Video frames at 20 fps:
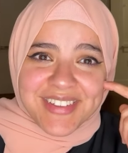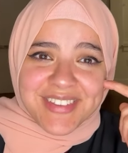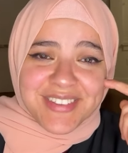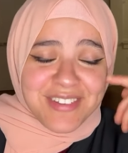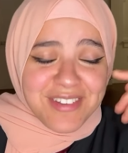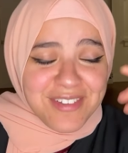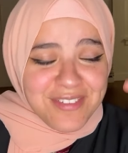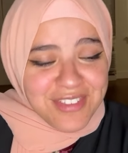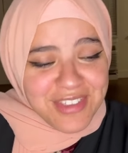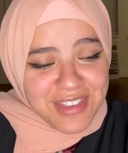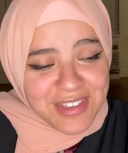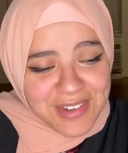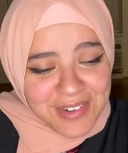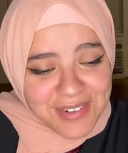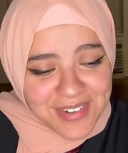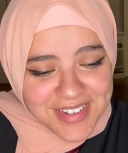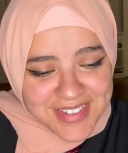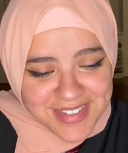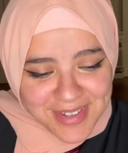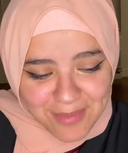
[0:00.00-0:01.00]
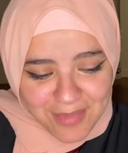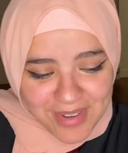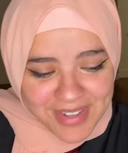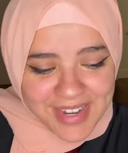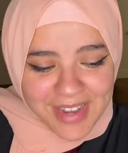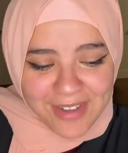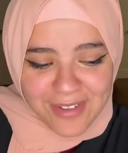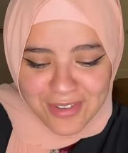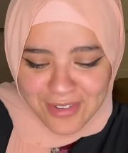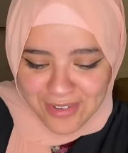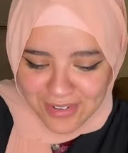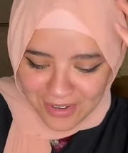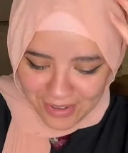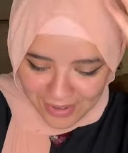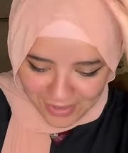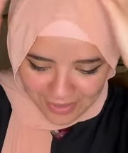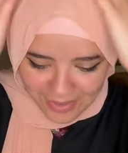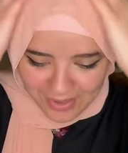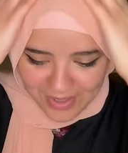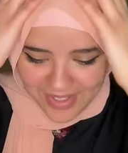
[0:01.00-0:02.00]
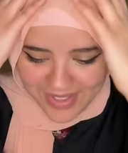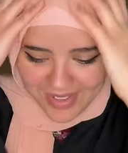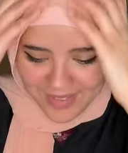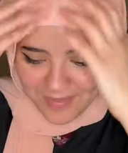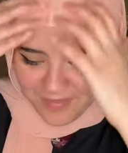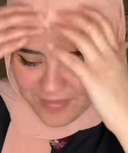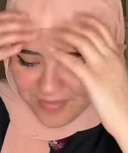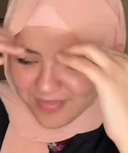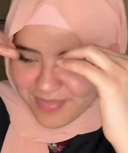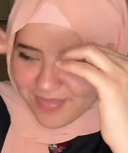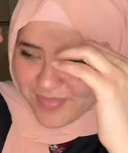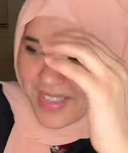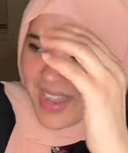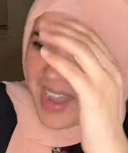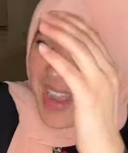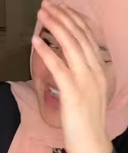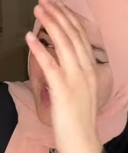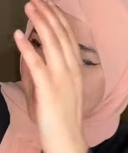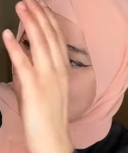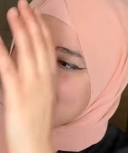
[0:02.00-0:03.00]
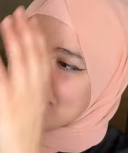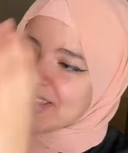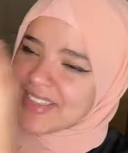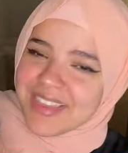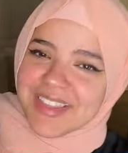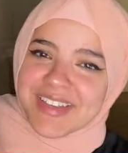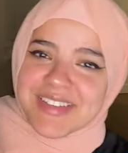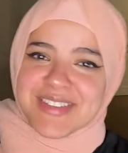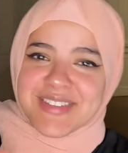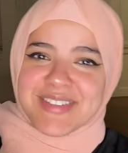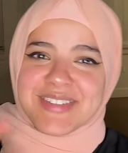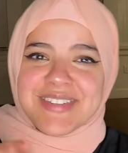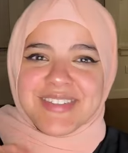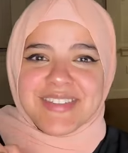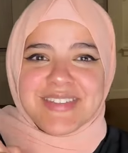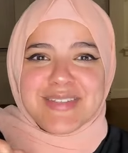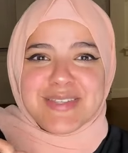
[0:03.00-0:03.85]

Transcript: So if you are someone, now you know, okay, I have my list.